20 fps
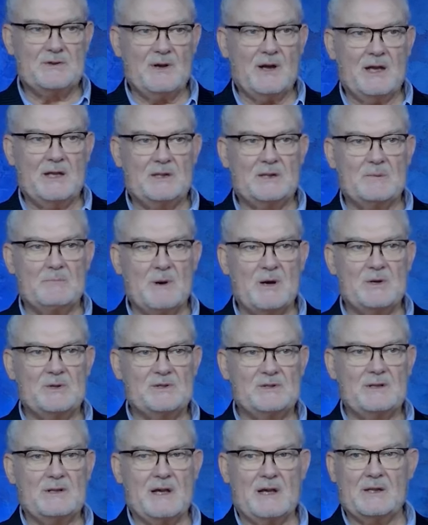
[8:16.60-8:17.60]
you hate the
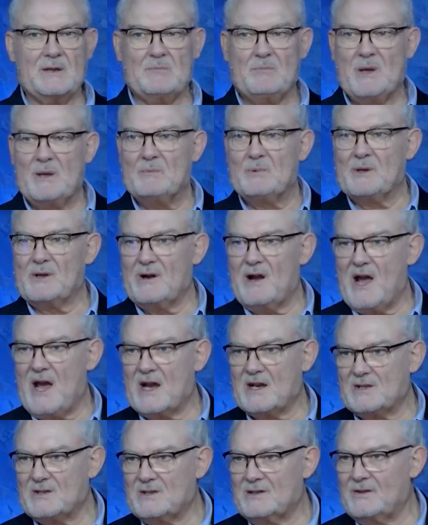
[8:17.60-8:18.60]
most in other people are
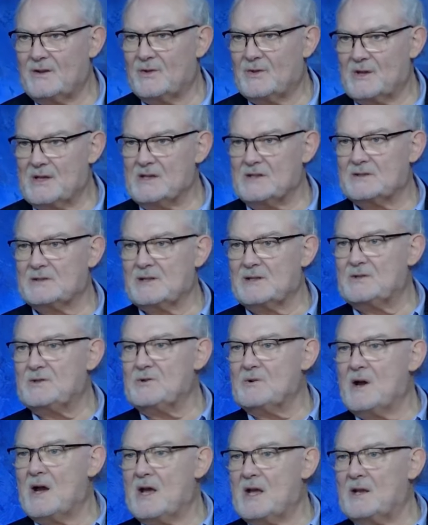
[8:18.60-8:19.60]
actually the things that
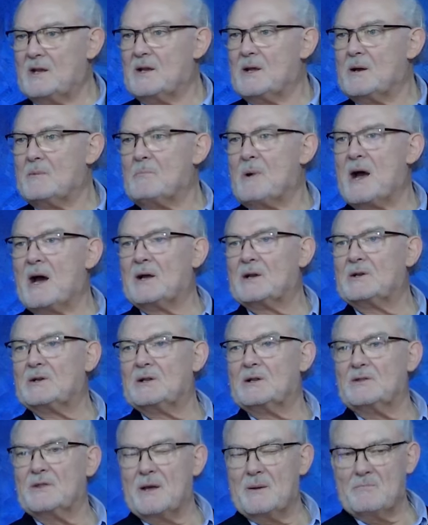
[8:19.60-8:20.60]
you hate about
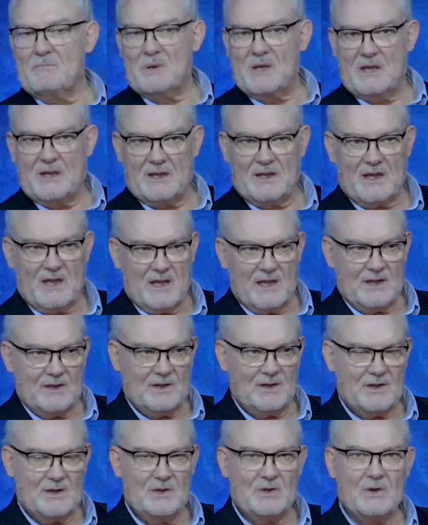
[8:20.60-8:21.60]
them being
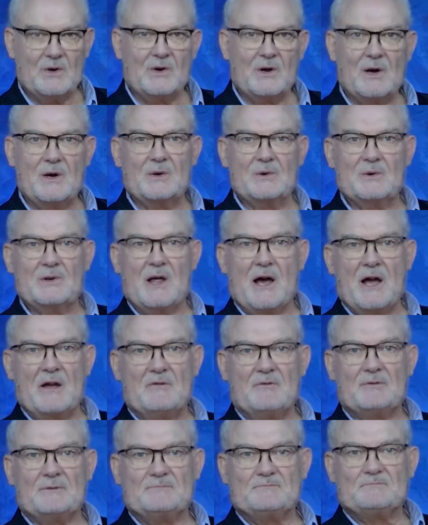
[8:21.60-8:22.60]
in your own
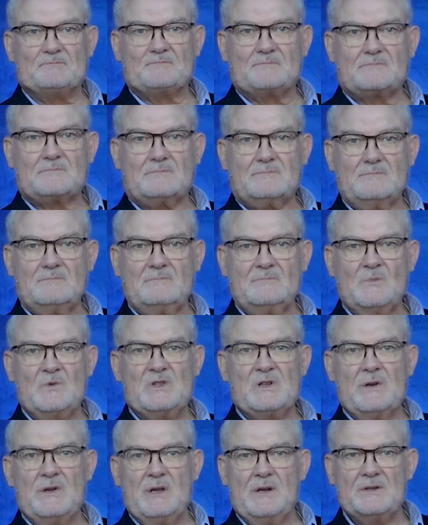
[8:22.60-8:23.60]
life?
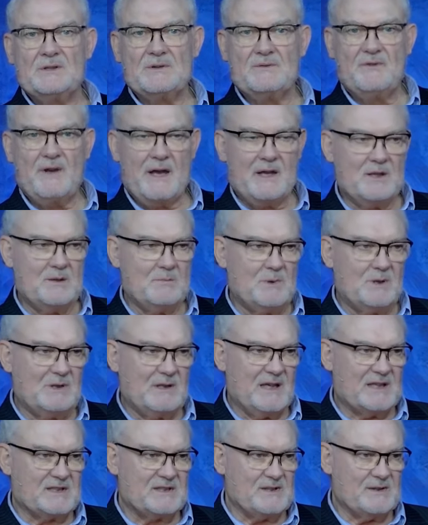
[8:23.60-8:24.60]
So here's a valuable
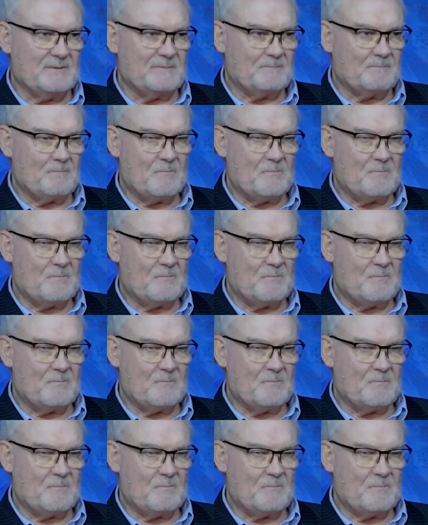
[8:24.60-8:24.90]
lesson.